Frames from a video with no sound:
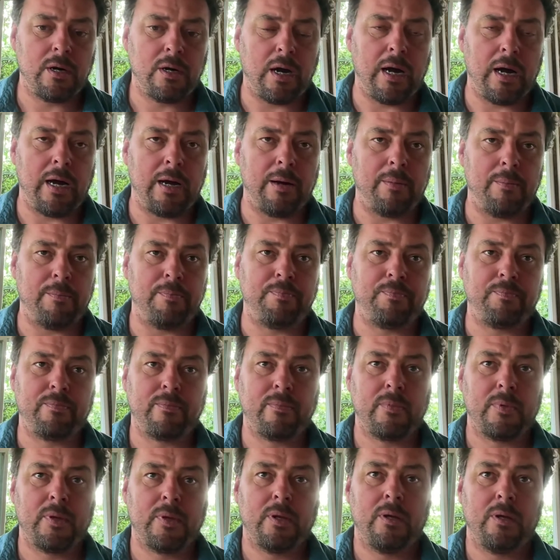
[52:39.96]
Um,
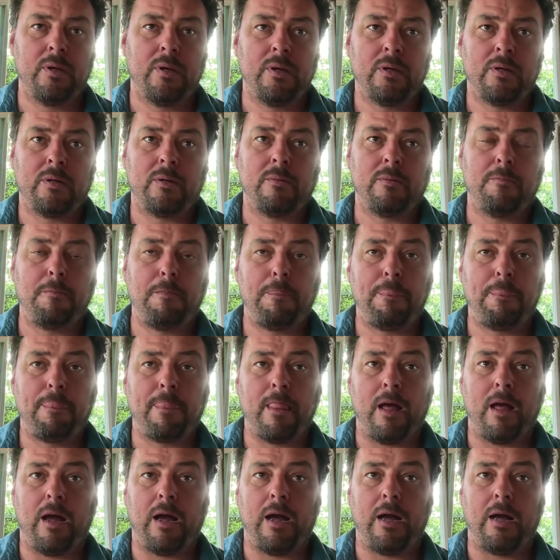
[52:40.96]

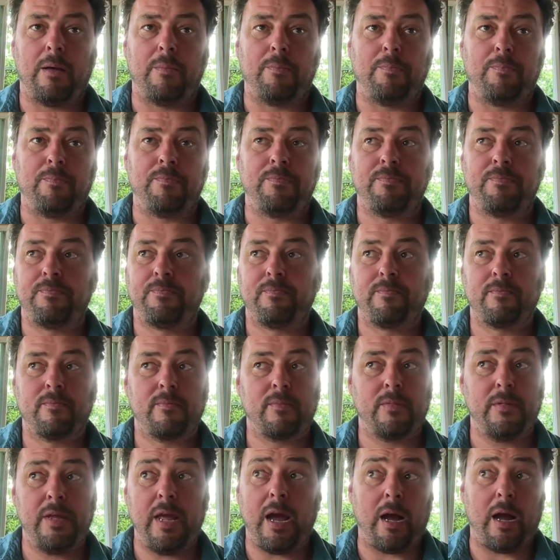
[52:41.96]
um,
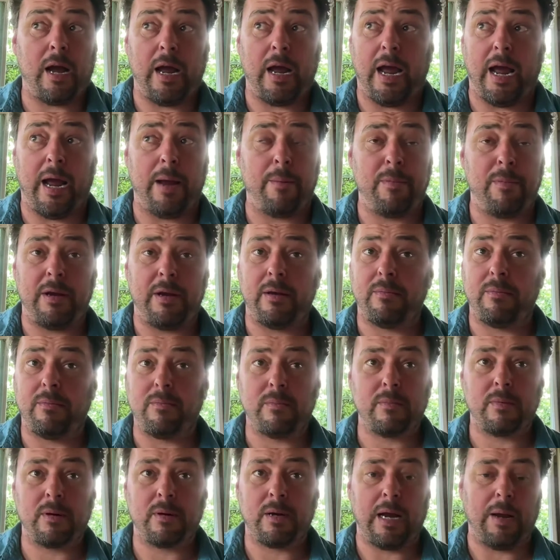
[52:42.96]
yeah, I mean,
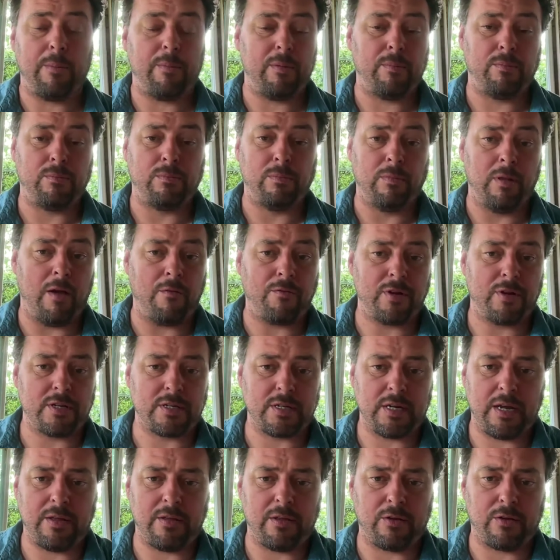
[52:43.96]
I would love to
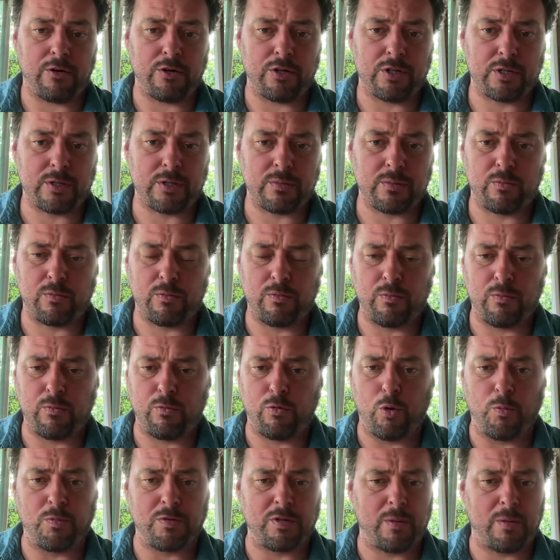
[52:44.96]
say that there's
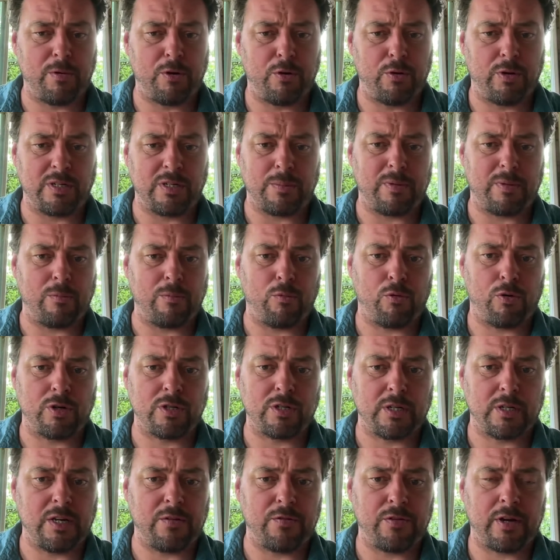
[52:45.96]
groups that have been doing something more
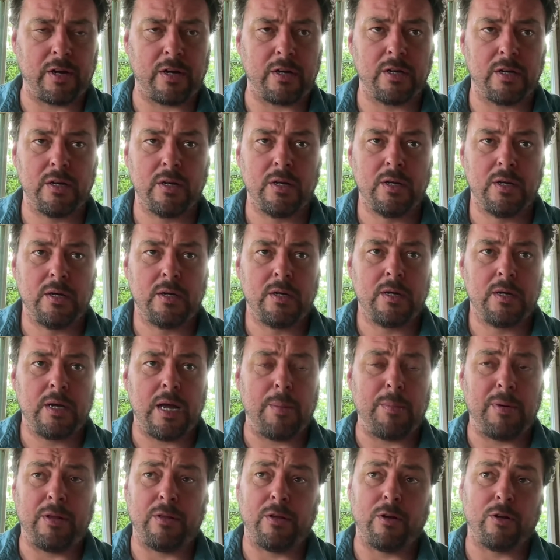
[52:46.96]
significant.
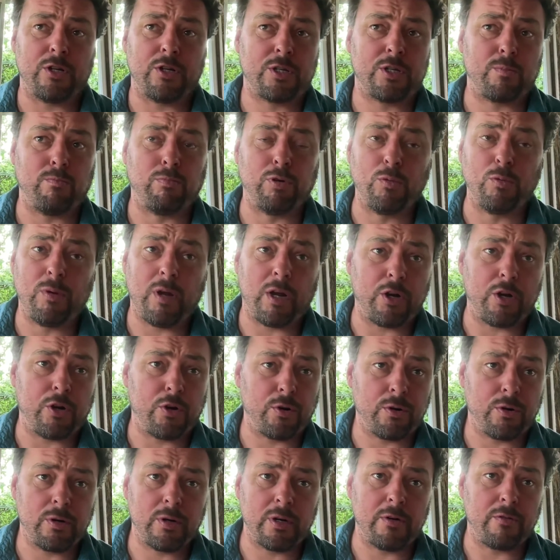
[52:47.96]
I mean, there's Blue
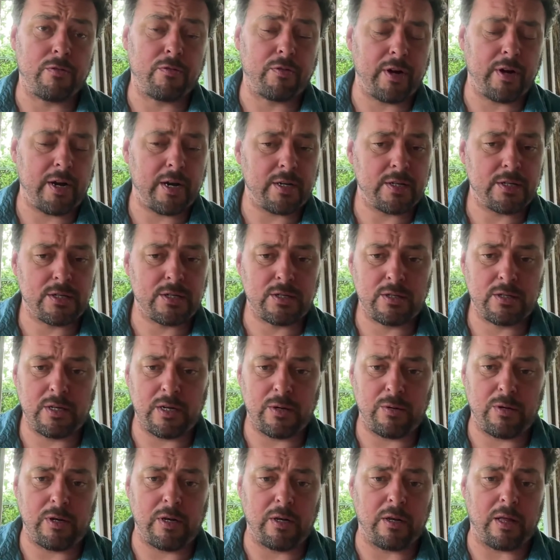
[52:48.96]
Blancoeur in France
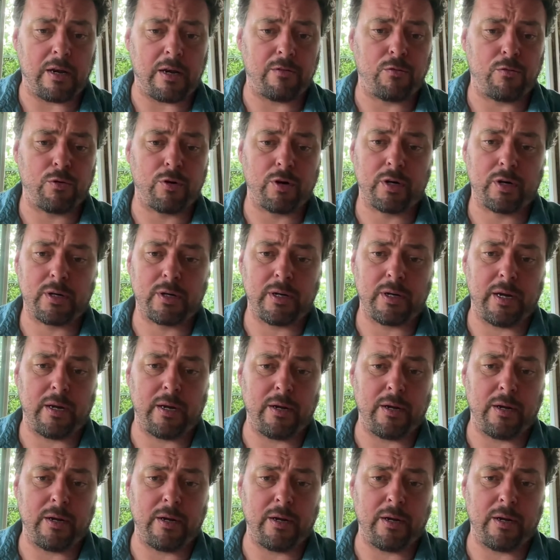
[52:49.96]
that did a lot of work,